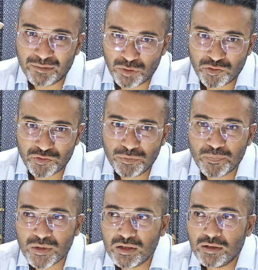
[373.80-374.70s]
a perfume.
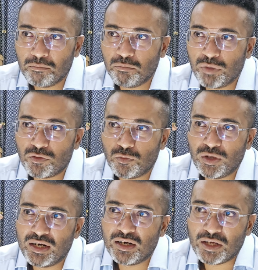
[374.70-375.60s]
But
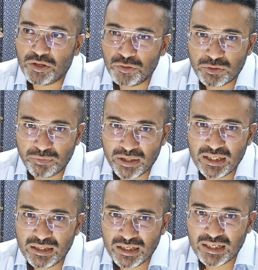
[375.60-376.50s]
when you smell
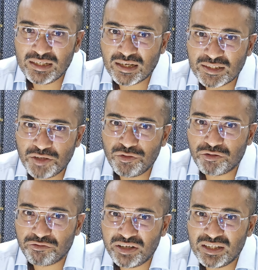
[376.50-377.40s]
it, it does give you a
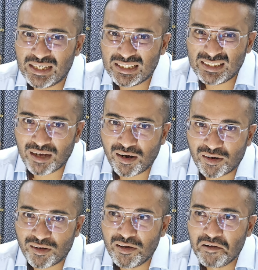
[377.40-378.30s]
feel that it's
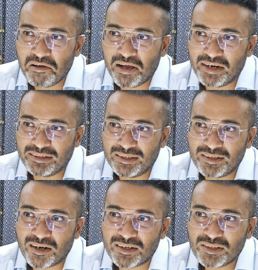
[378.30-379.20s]
dark. And the
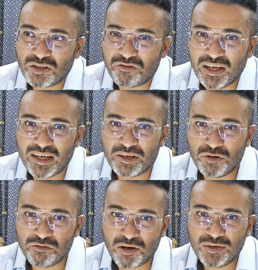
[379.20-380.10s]
darkness of ink,
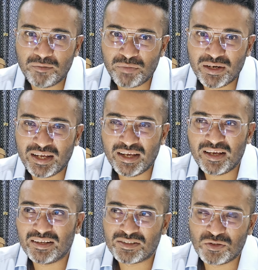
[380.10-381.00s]
fountain pen
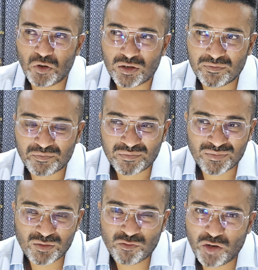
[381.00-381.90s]
ink, it's not
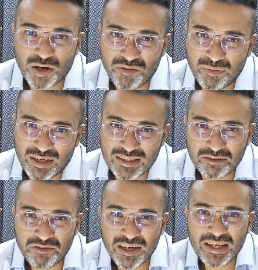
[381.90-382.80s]
for everybody. It's
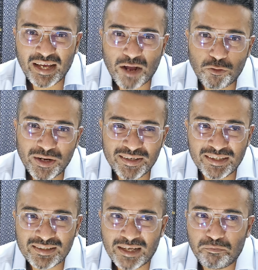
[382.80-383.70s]
a very acrid
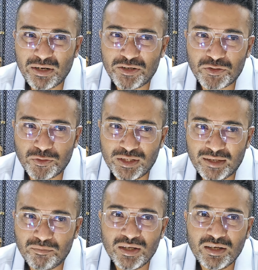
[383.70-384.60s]
taste, like petroleum